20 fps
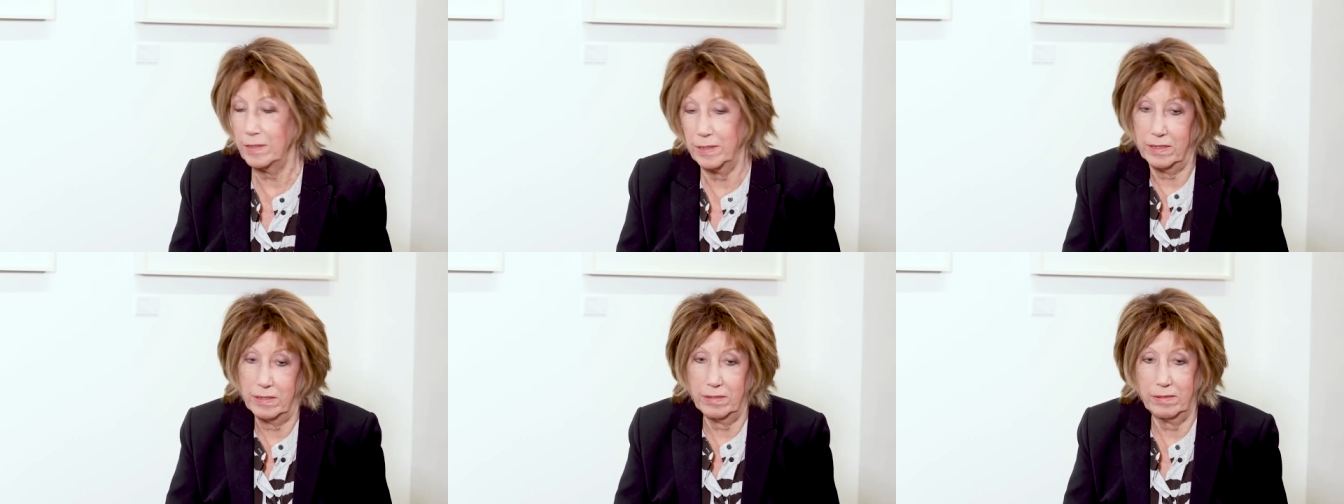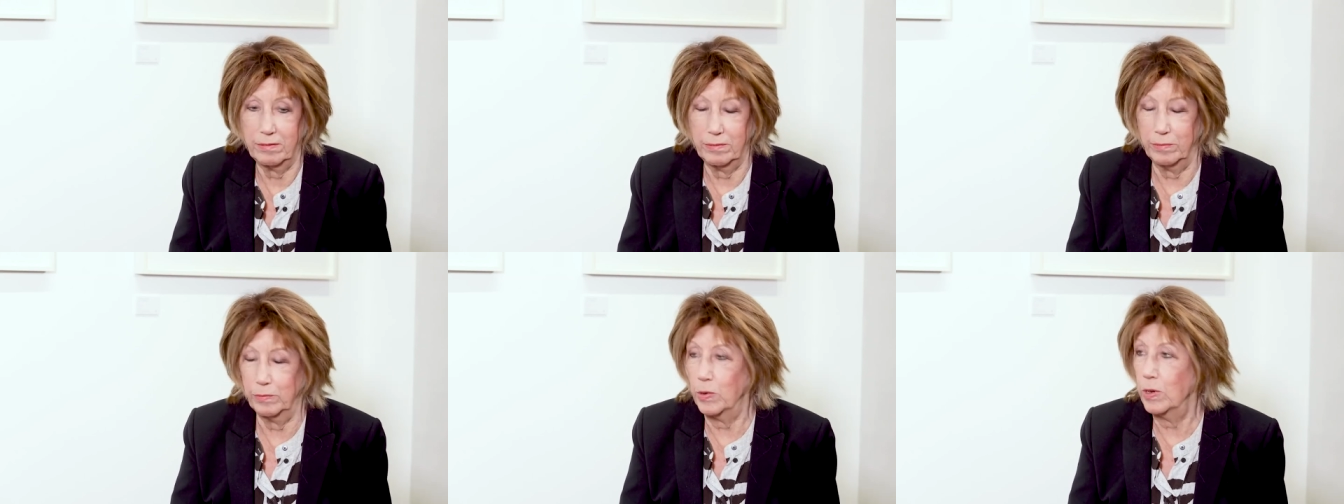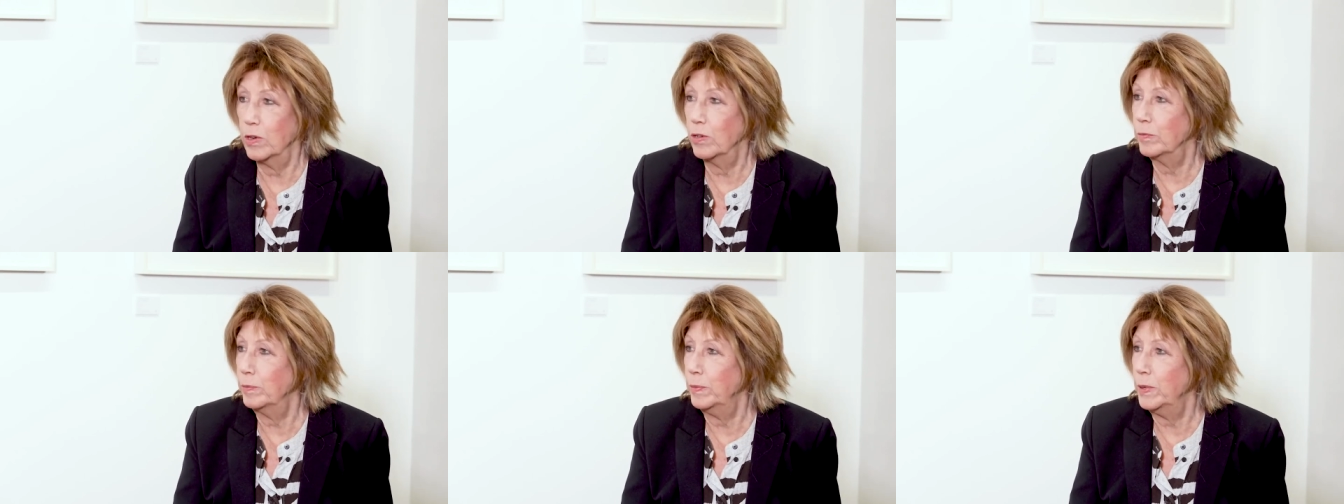It's
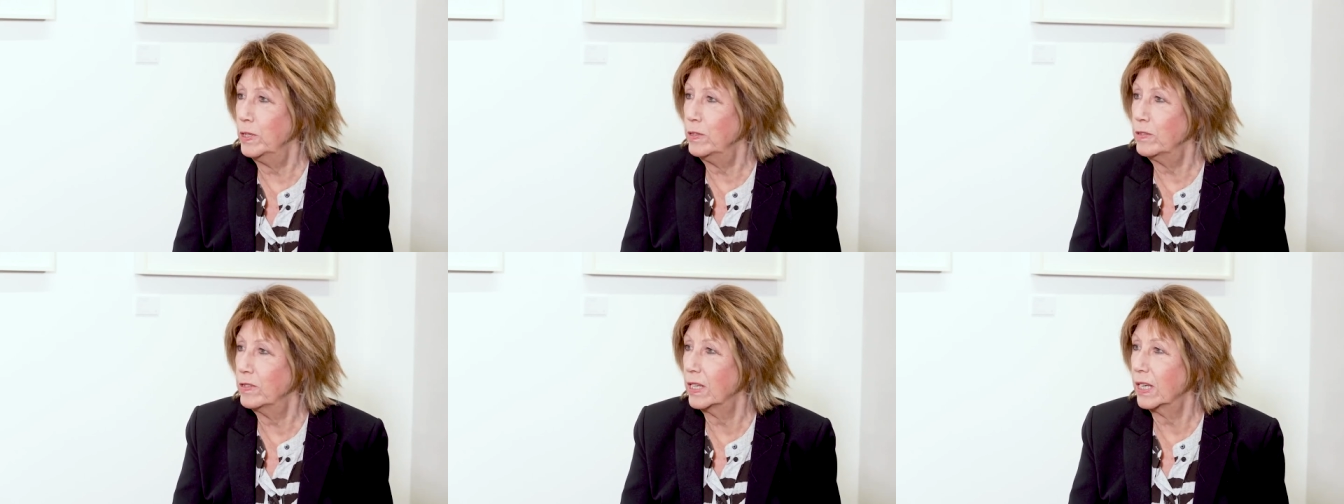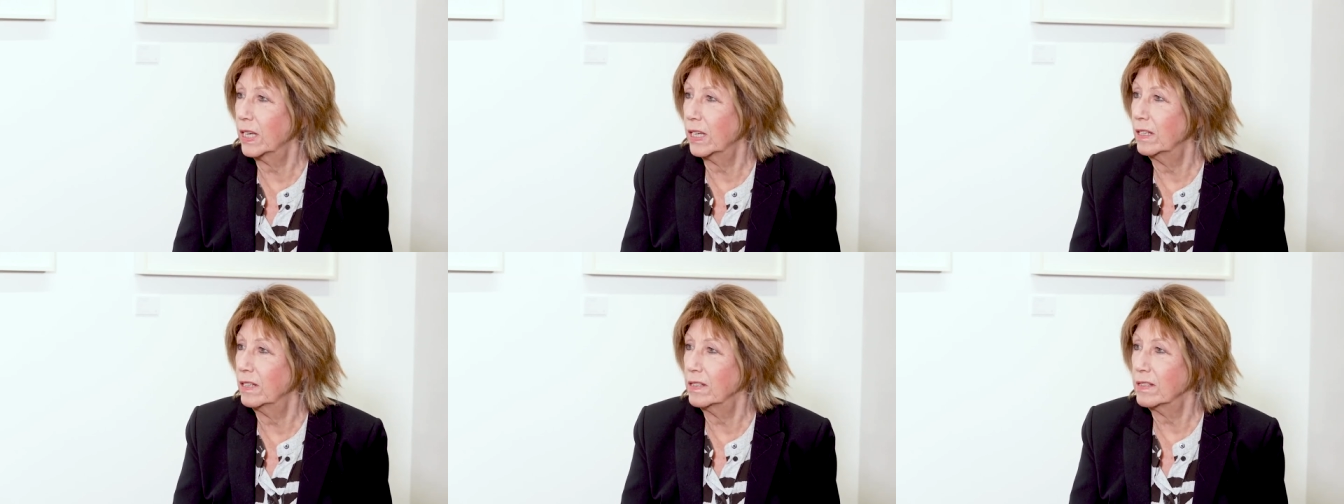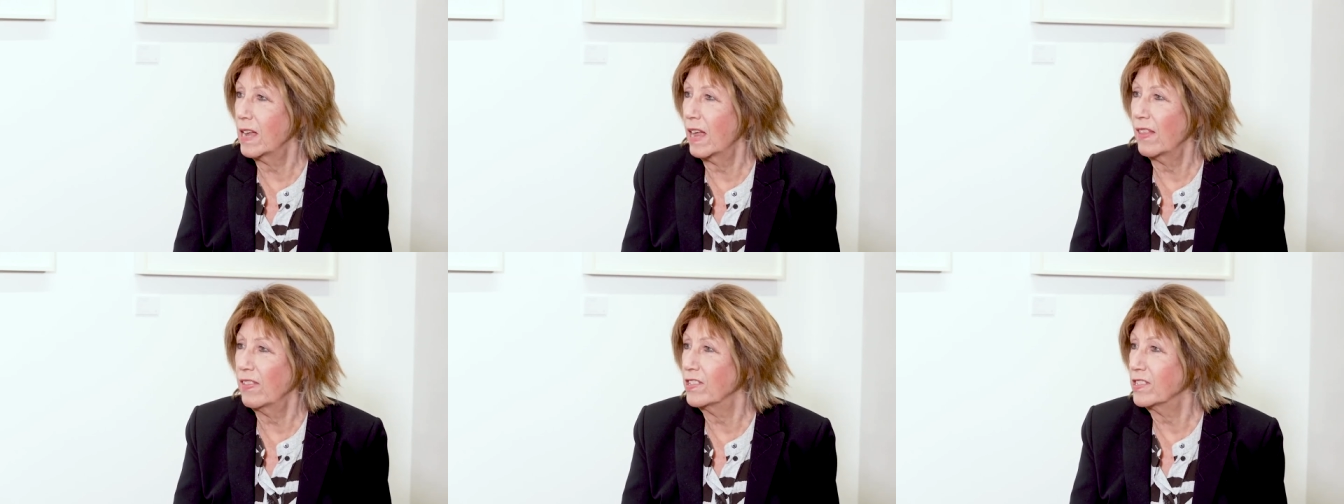world music and
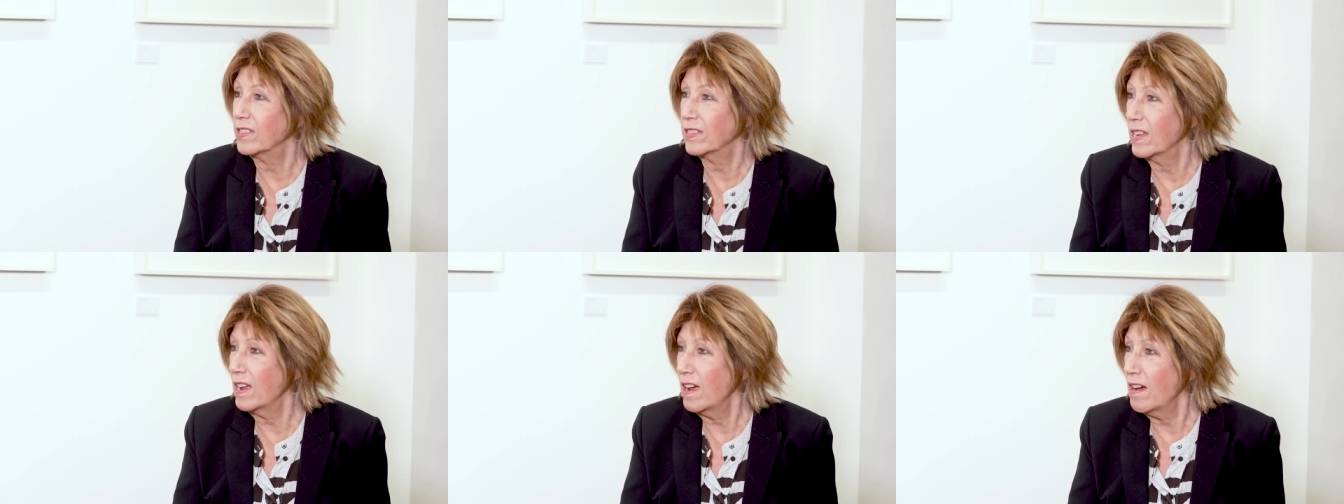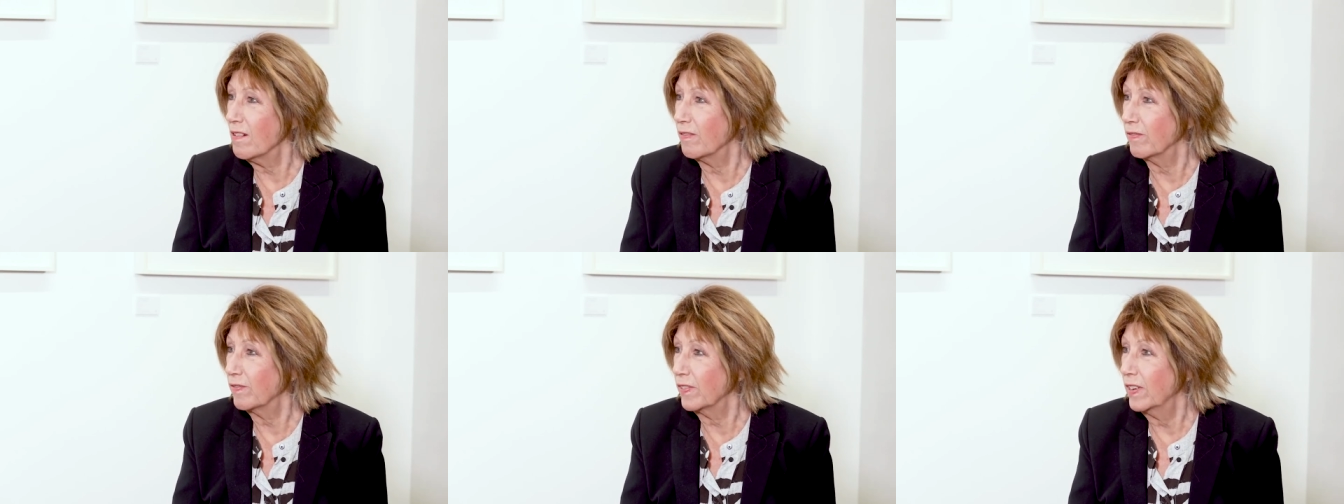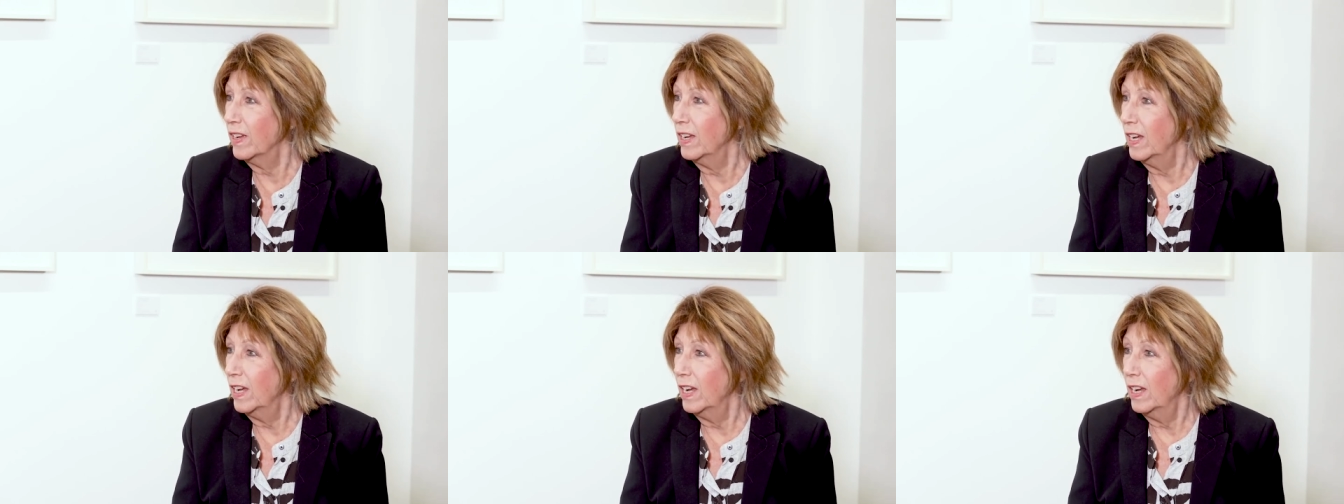it's other
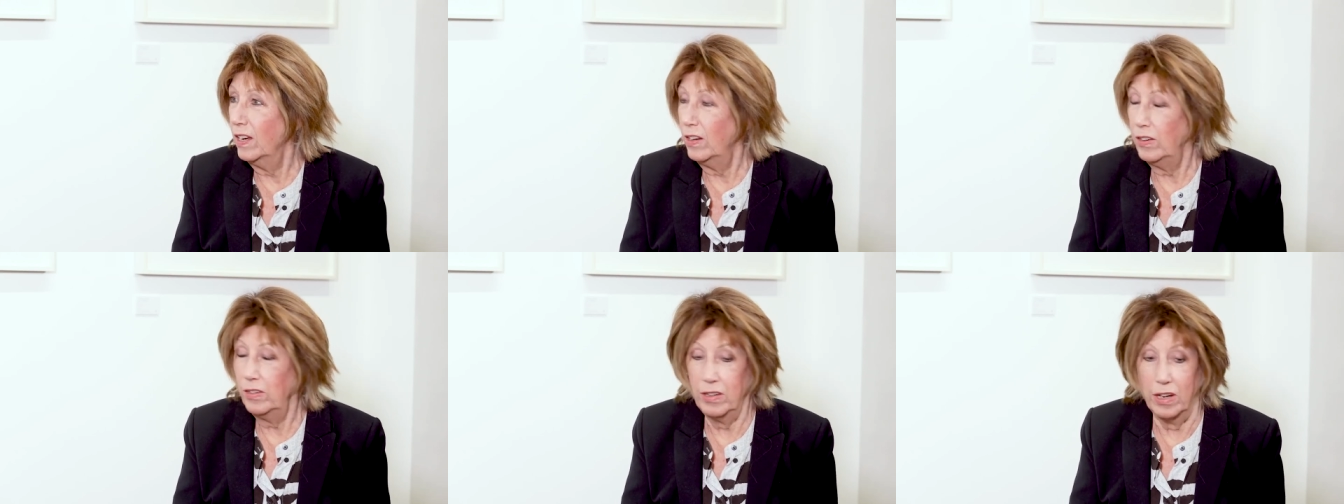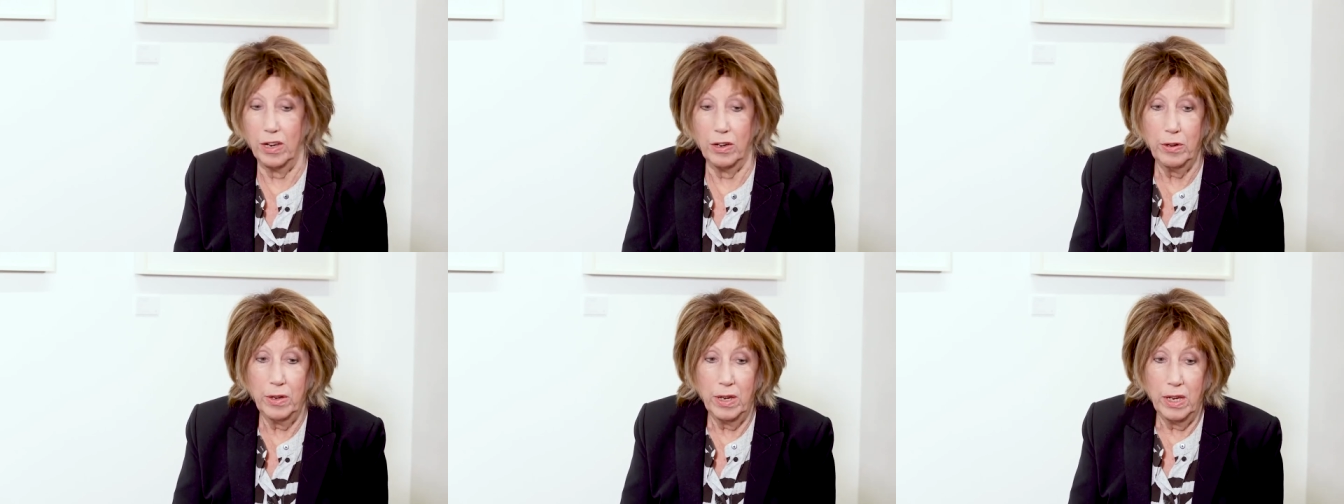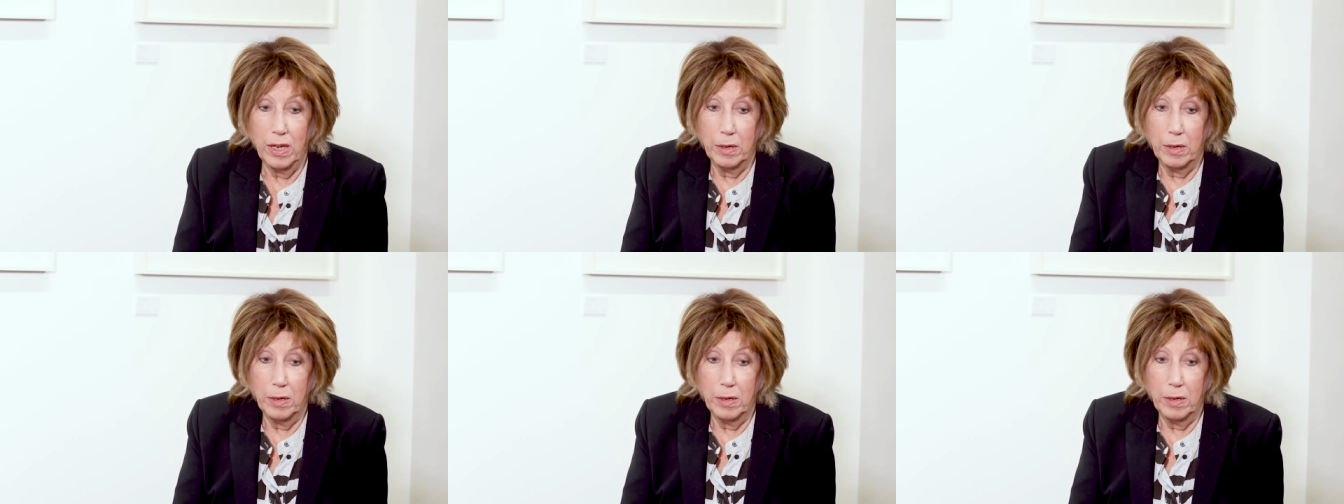stuff, you know.